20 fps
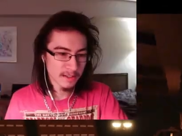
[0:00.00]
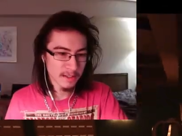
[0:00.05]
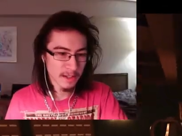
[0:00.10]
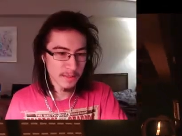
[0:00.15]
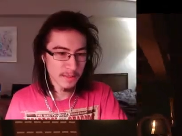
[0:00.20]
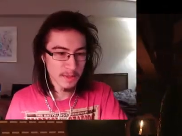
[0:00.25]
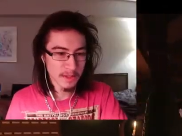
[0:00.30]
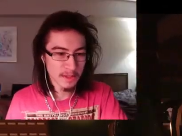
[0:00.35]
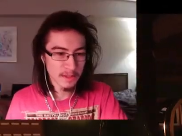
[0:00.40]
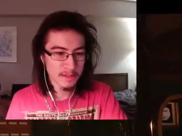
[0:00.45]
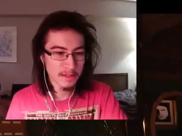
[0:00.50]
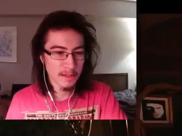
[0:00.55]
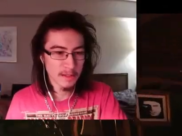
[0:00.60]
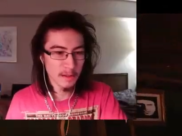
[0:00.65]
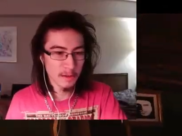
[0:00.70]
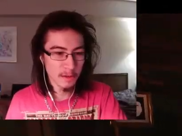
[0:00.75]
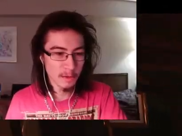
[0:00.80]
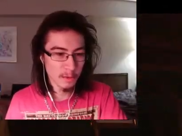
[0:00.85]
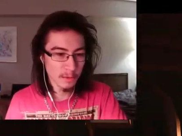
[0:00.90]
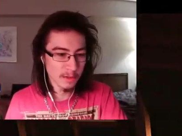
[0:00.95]
I'm in this
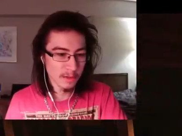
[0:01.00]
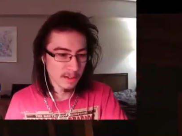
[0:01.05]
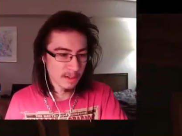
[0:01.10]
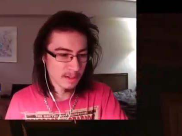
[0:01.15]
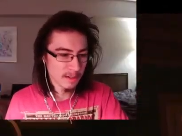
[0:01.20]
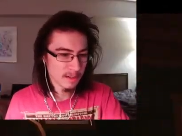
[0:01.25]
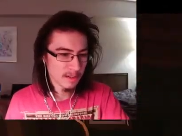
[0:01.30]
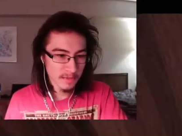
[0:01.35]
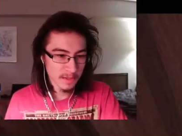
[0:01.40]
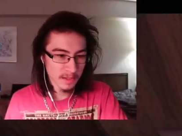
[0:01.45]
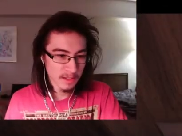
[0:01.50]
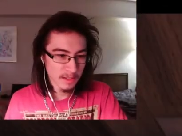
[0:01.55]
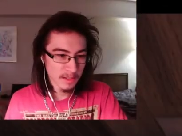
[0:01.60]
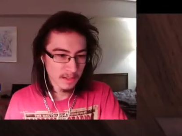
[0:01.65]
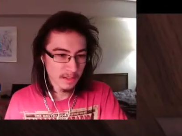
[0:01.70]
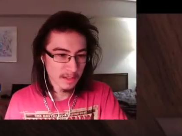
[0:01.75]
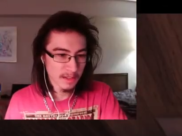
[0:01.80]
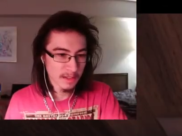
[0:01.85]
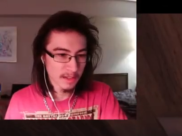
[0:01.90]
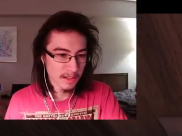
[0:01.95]
alone.
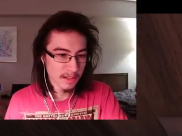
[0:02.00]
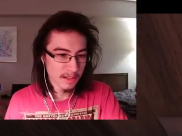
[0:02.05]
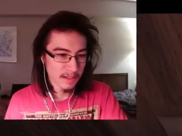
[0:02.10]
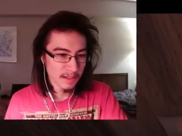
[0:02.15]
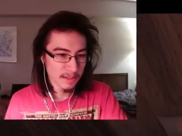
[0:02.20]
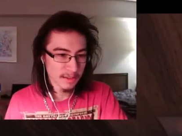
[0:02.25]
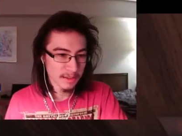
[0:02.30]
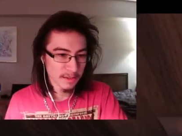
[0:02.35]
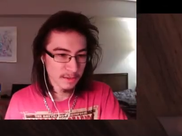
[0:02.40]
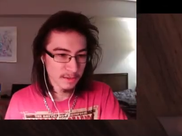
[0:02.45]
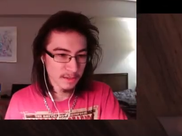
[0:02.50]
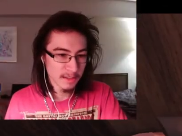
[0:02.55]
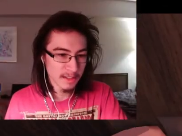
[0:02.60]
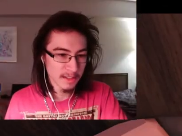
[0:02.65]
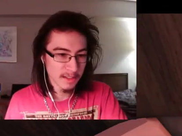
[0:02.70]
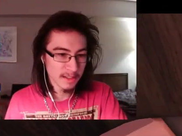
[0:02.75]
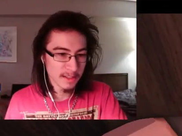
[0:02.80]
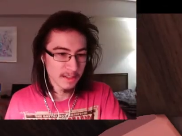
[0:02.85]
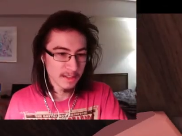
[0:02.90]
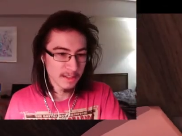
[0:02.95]
Okay, let's use the
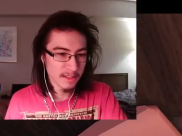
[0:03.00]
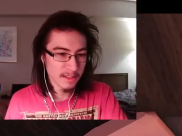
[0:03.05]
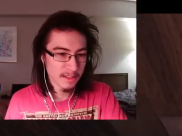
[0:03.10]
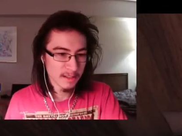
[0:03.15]
key.